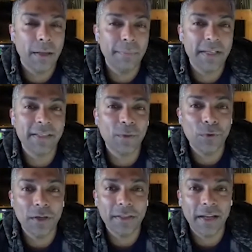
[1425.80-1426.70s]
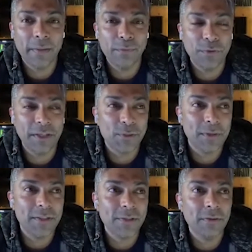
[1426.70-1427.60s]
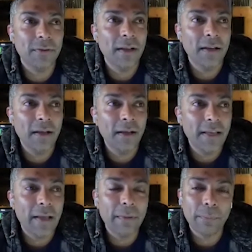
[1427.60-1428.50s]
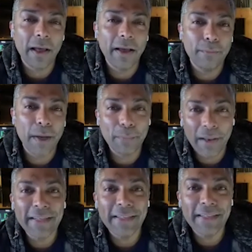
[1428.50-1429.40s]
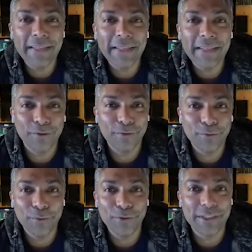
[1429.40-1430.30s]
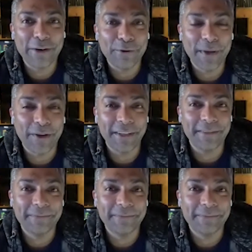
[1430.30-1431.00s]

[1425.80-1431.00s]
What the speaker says: mixing work that I'm doing as well. So my plate is full, no doubt about it.